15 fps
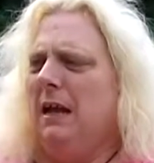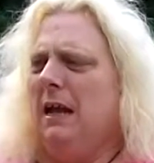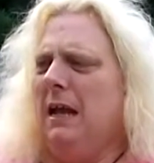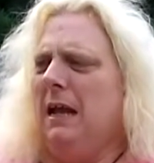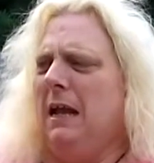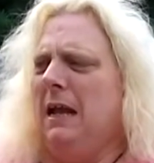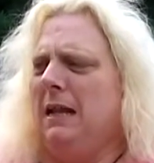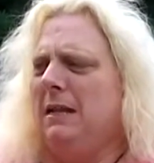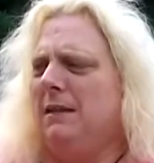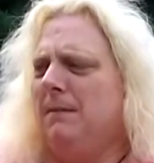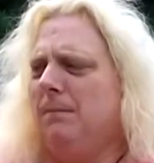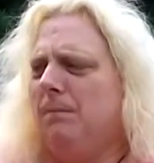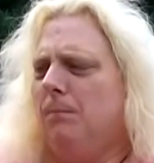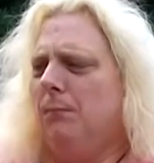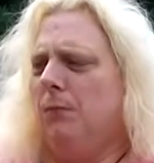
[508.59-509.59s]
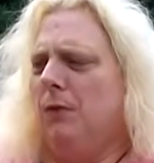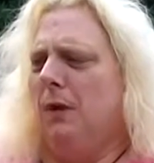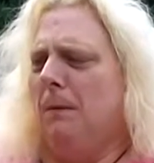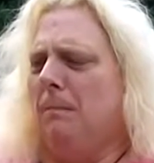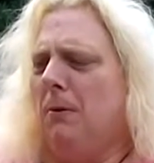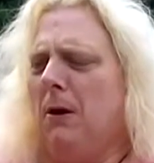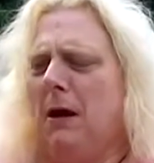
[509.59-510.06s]
And
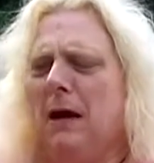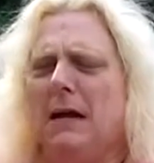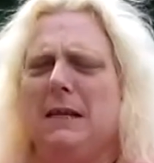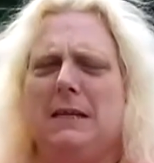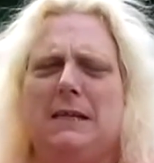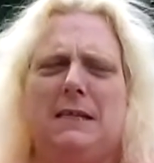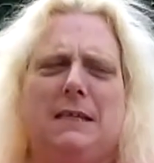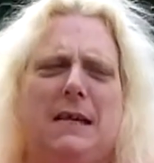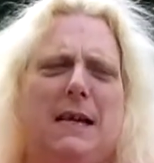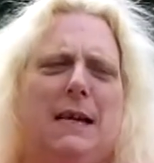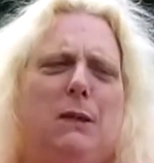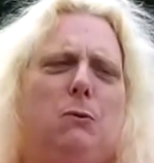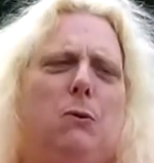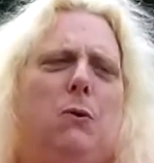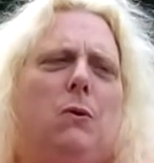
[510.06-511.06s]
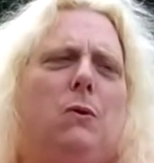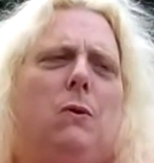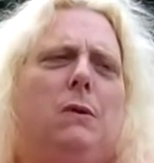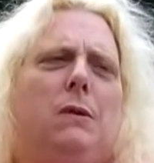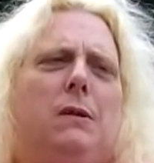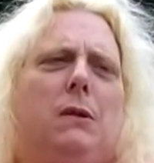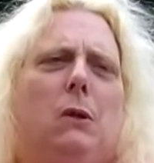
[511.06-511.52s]
upon saying to her,
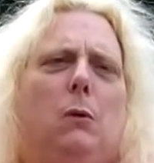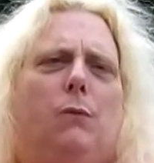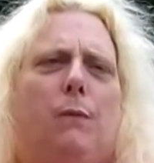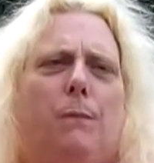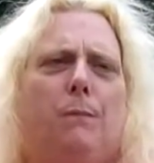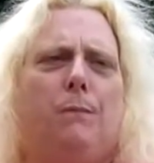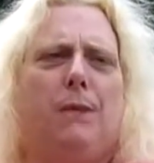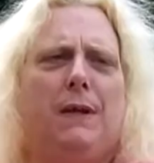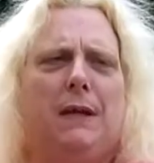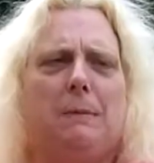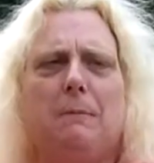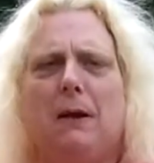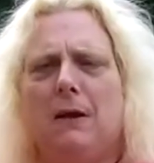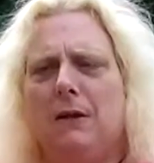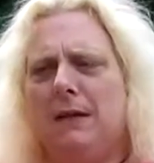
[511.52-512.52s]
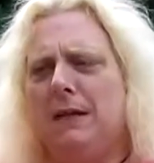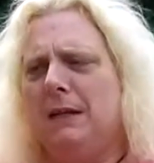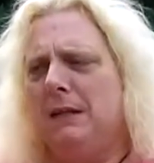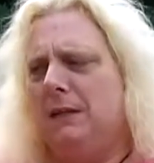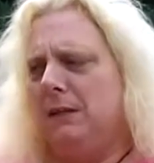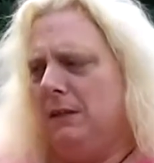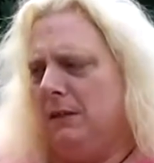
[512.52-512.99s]
from thinking about
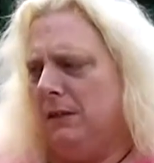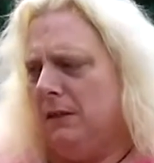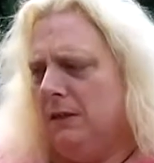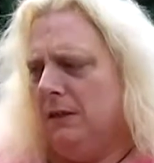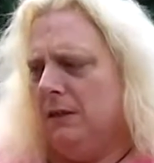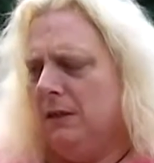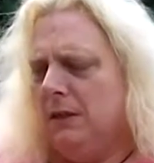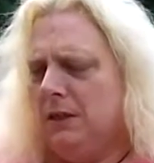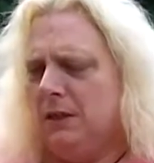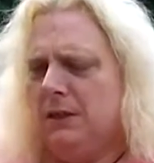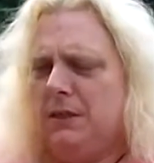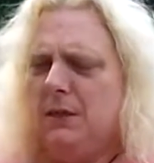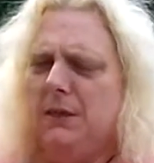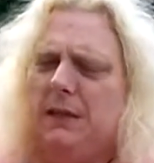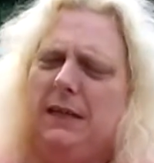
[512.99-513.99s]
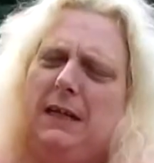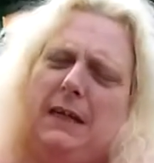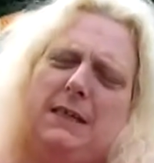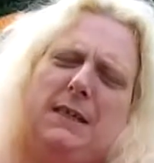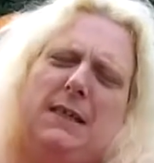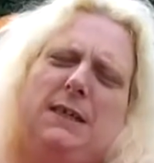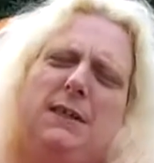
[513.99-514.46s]
it and studying,
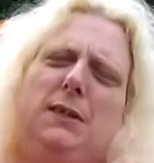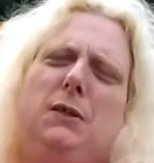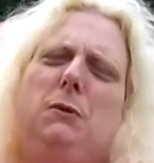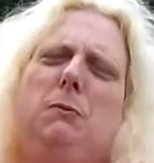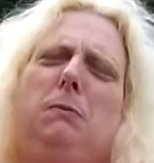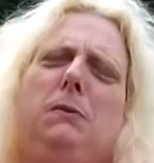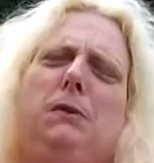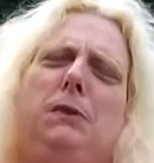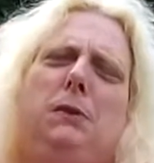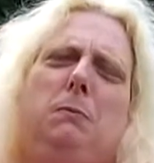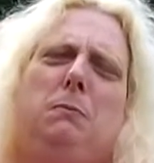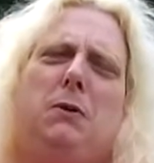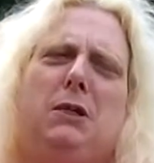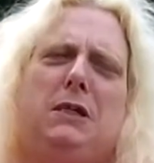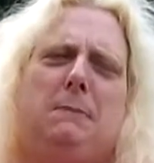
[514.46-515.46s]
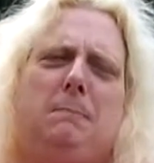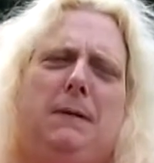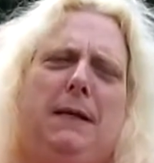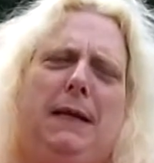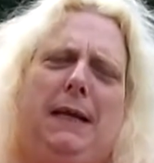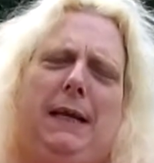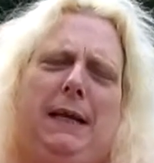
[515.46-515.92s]
I says, "You must
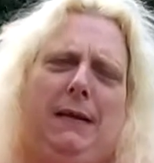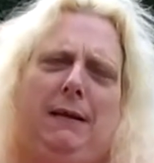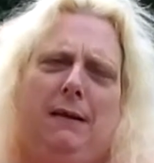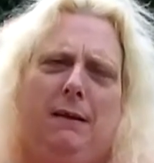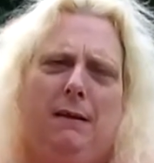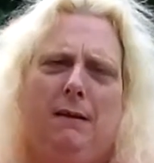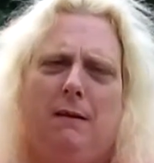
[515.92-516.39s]
be.